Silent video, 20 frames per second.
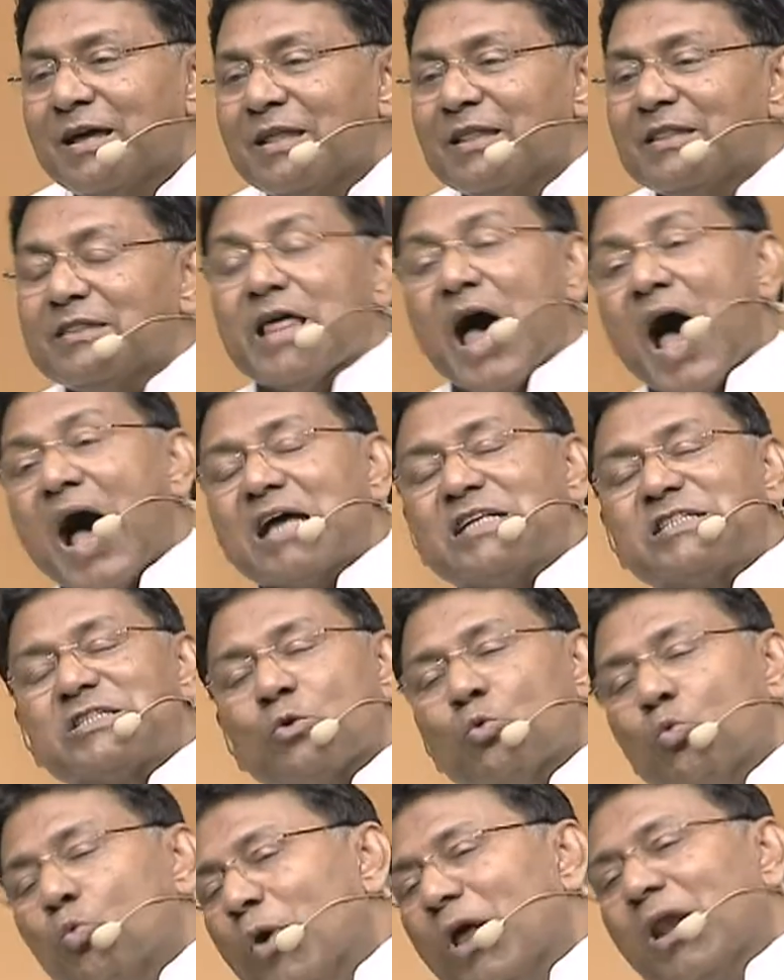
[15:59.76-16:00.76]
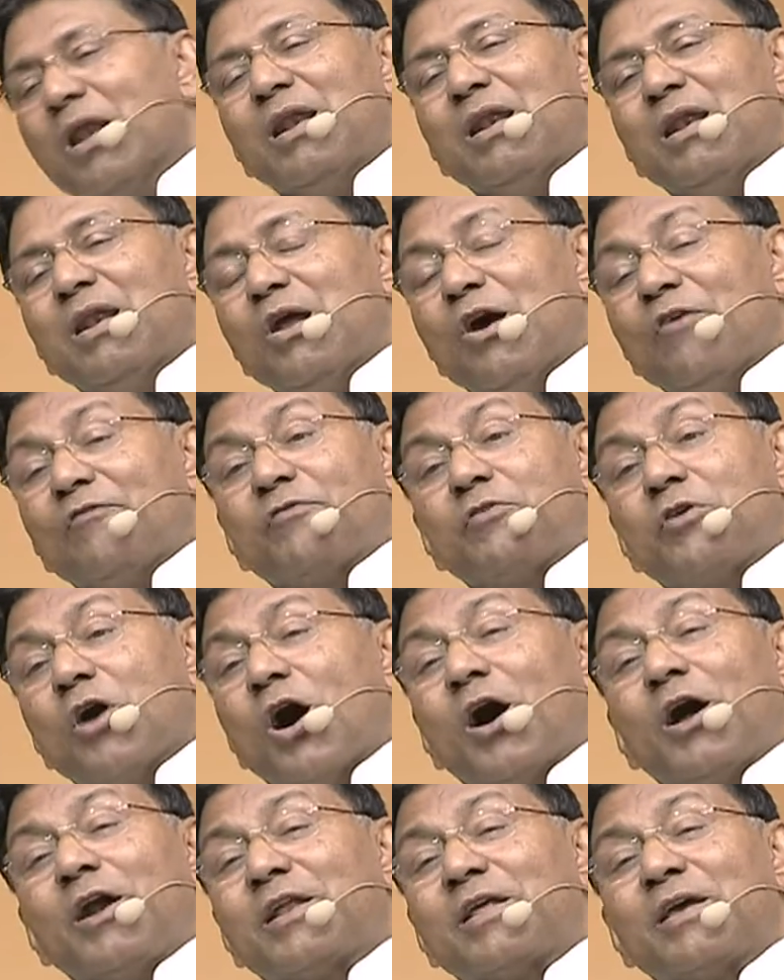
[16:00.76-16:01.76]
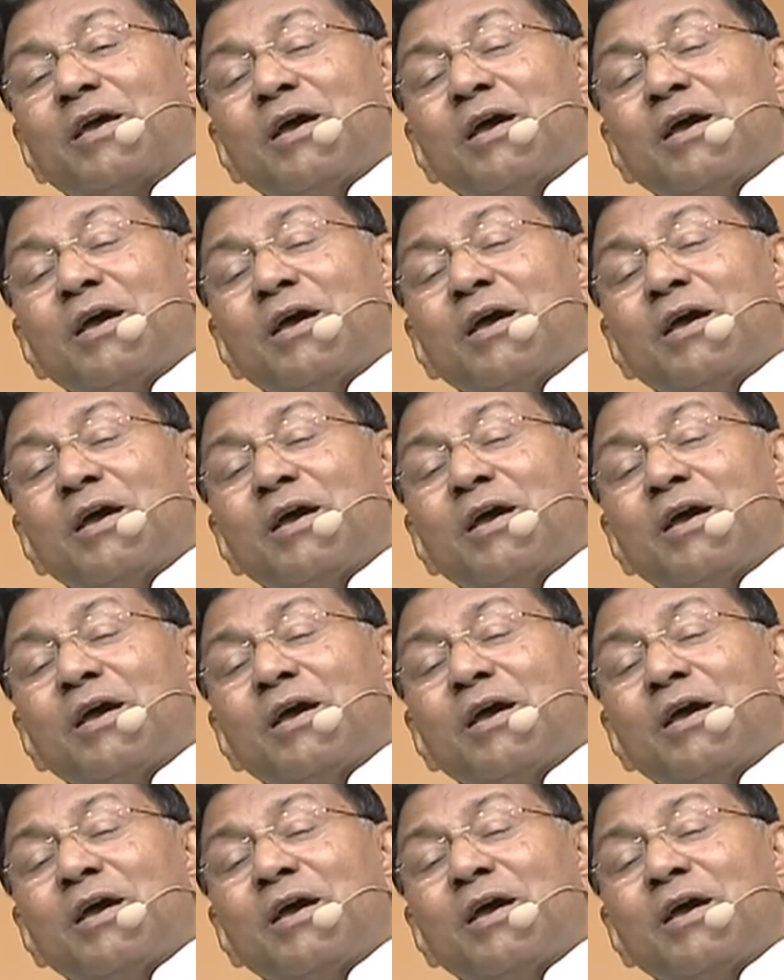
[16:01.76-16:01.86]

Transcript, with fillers: that will of God,